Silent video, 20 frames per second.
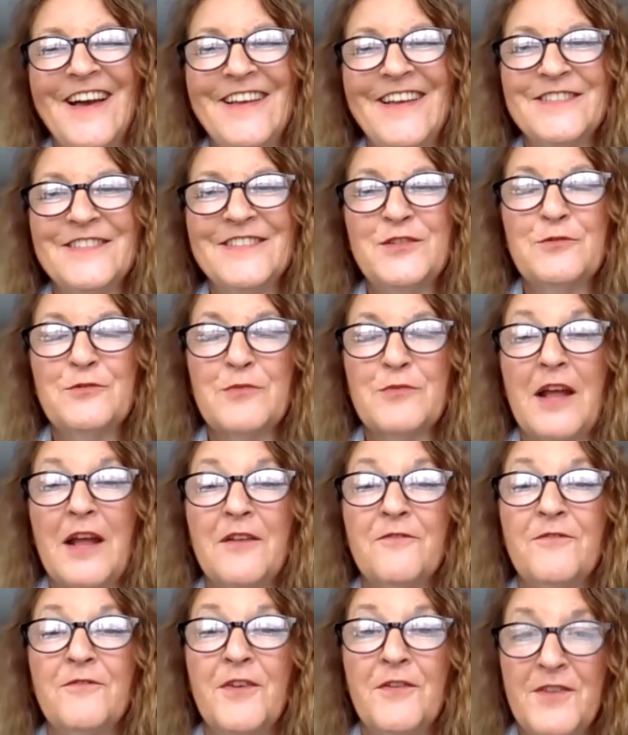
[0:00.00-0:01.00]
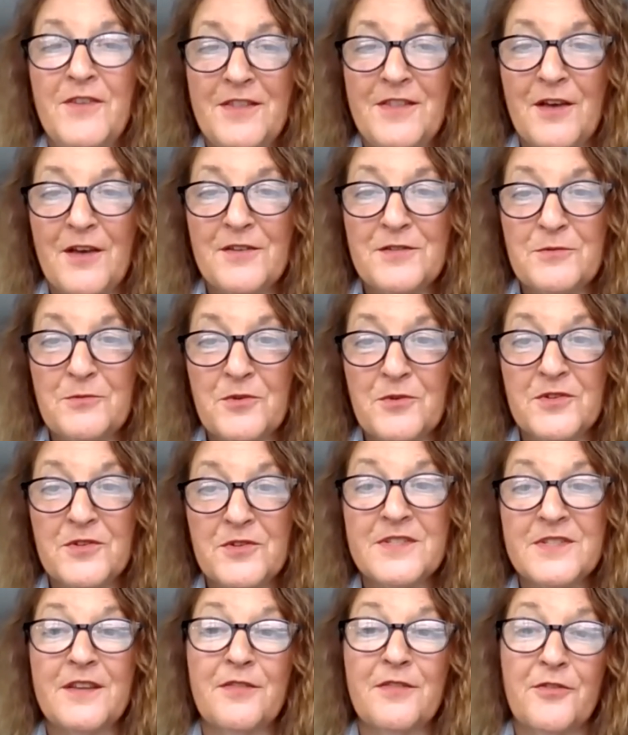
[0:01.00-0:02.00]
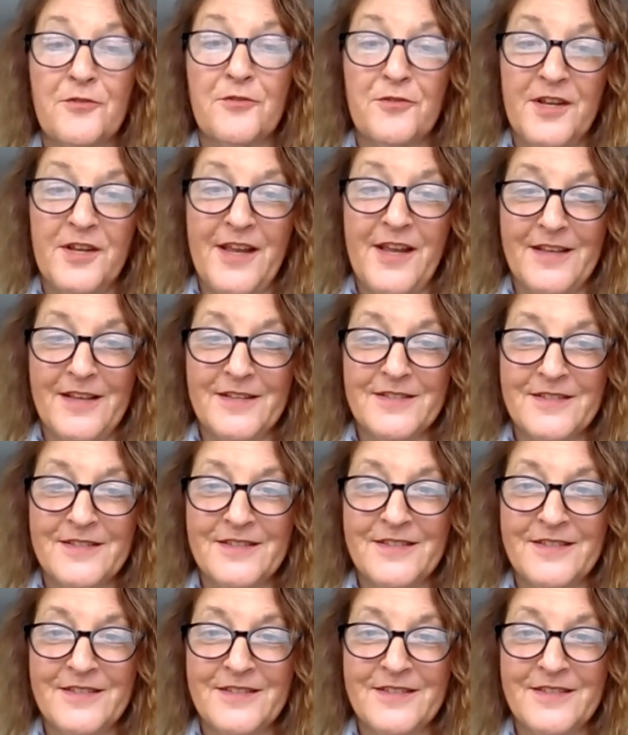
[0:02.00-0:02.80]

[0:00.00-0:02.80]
is to write 50,000 words in 30 days.